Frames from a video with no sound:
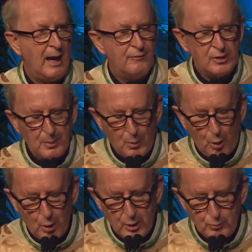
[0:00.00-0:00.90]
Having
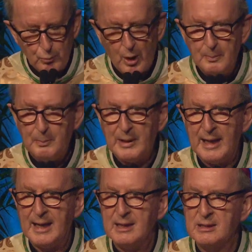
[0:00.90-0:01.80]
them all in one
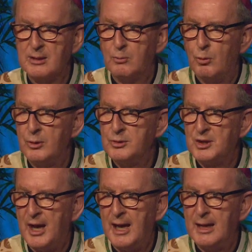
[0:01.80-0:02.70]
place at one
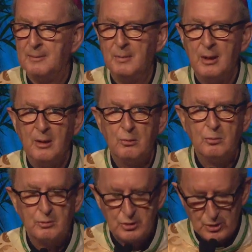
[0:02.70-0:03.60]
time,
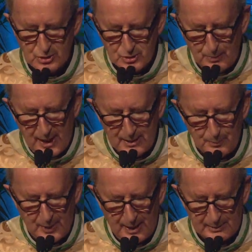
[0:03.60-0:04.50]
it was just
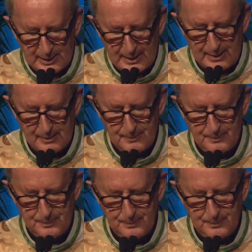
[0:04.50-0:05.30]
mind-boggling.